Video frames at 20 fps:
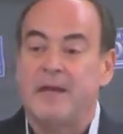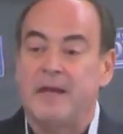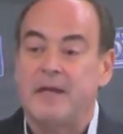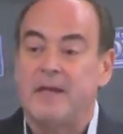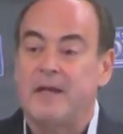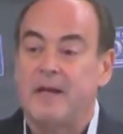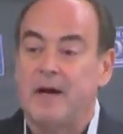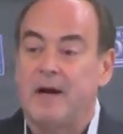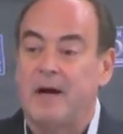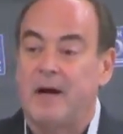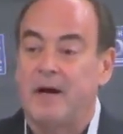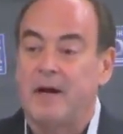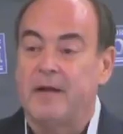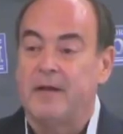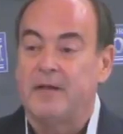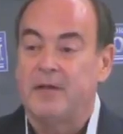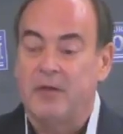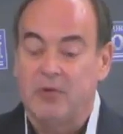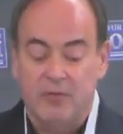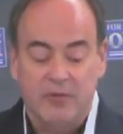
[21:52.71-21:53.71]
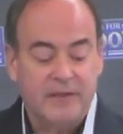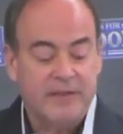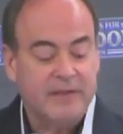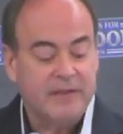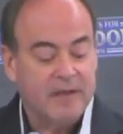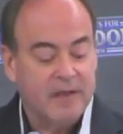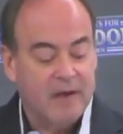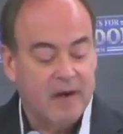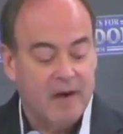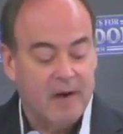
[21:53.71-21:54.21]
the
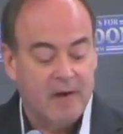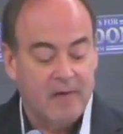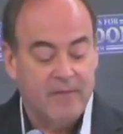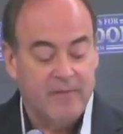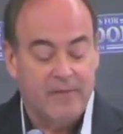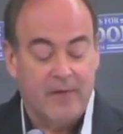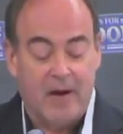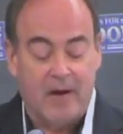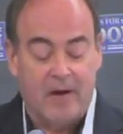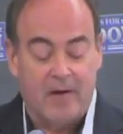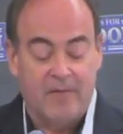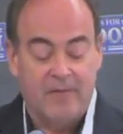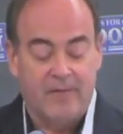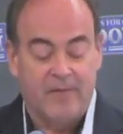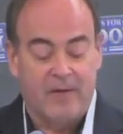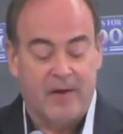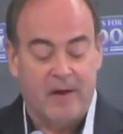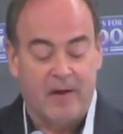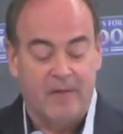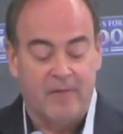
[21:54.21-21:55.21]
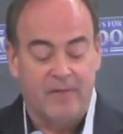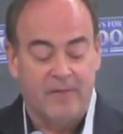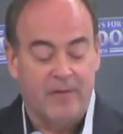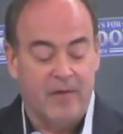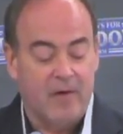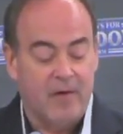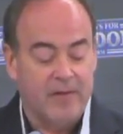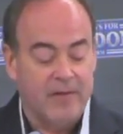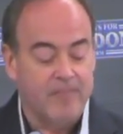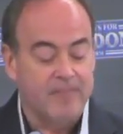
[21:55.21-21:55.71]
use
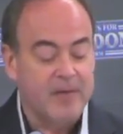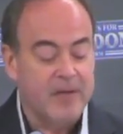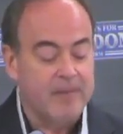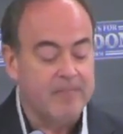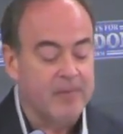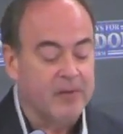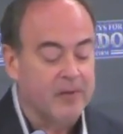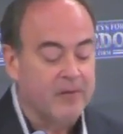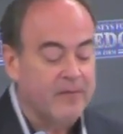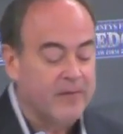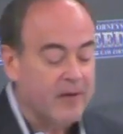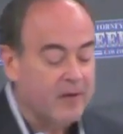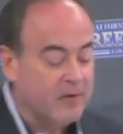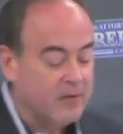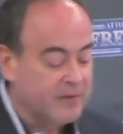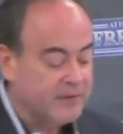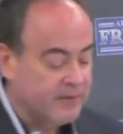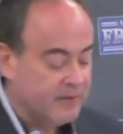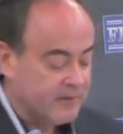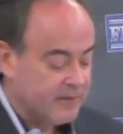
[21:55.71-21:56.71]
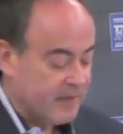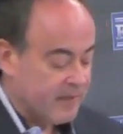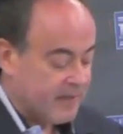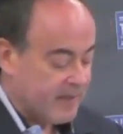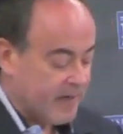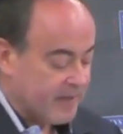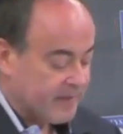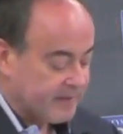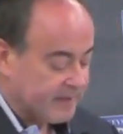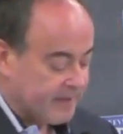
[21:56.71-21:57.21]
of the people of Arizona and
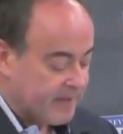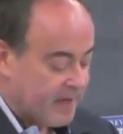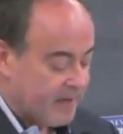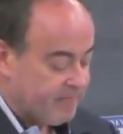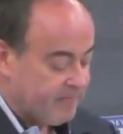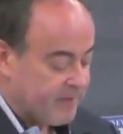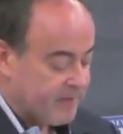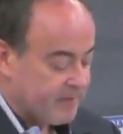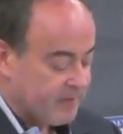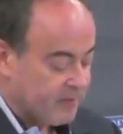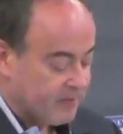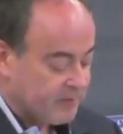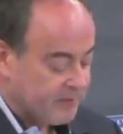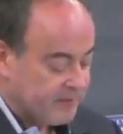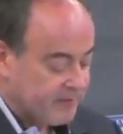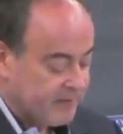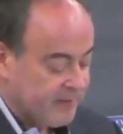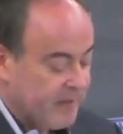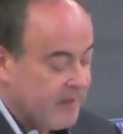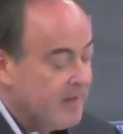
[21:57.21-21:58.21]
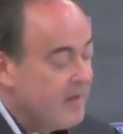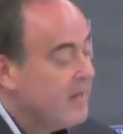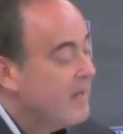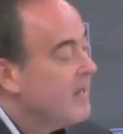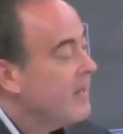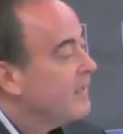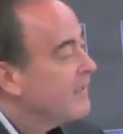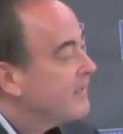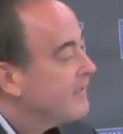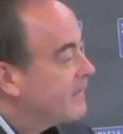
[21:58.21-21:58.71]
has not been used.
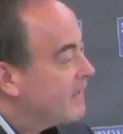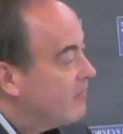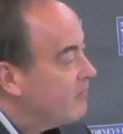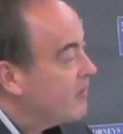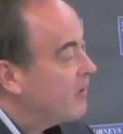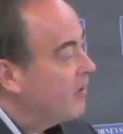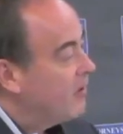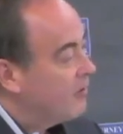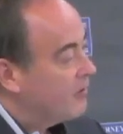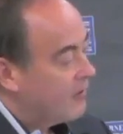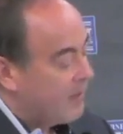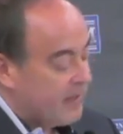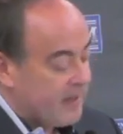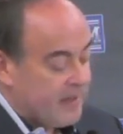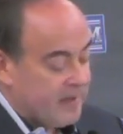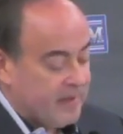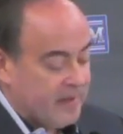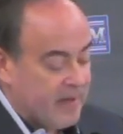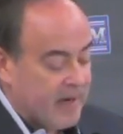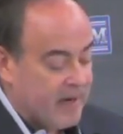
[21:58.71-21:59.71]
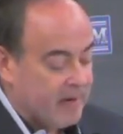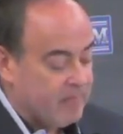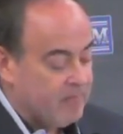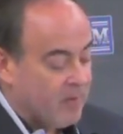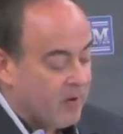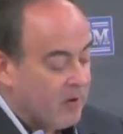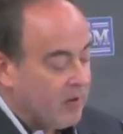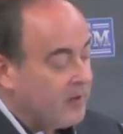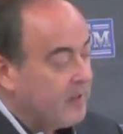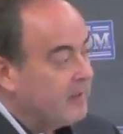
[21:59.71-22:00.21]
Similarly, and
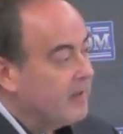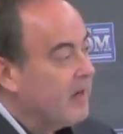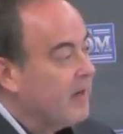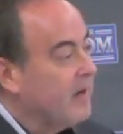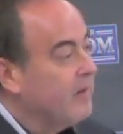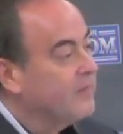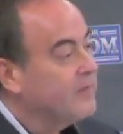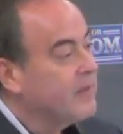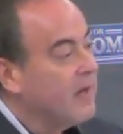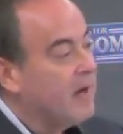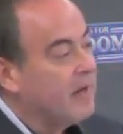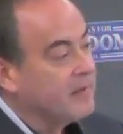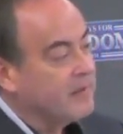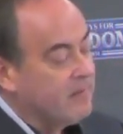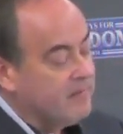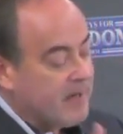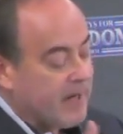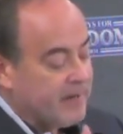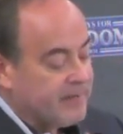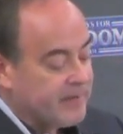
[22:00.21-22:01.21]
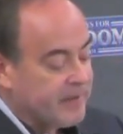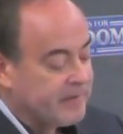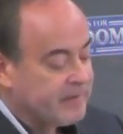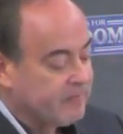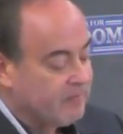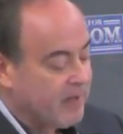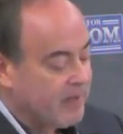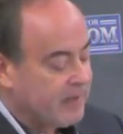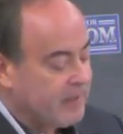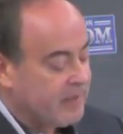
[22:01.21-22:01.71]
Mark and I have talked about
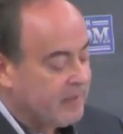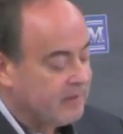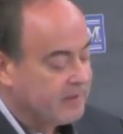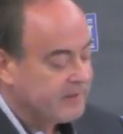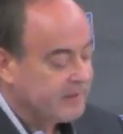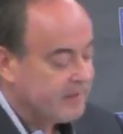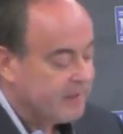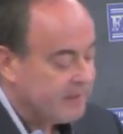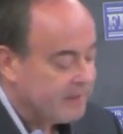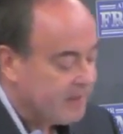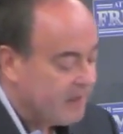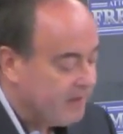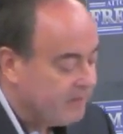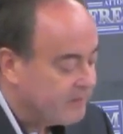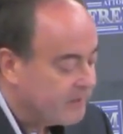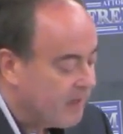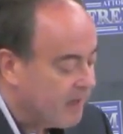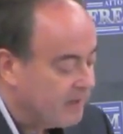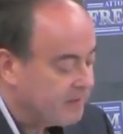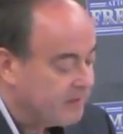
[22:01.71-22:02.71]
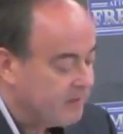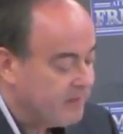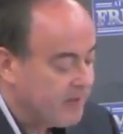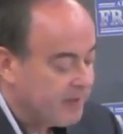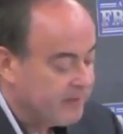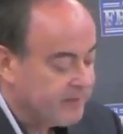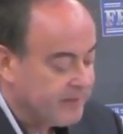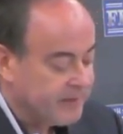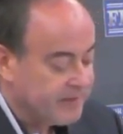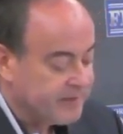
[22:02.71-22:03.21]
this, Mike Kielski and I have talked
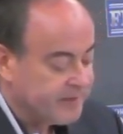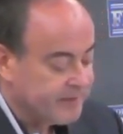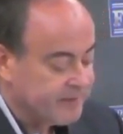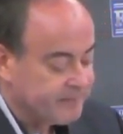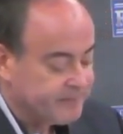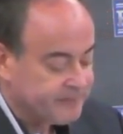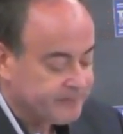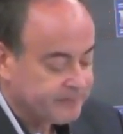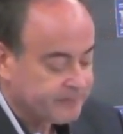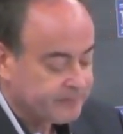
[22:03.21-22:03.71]
about this,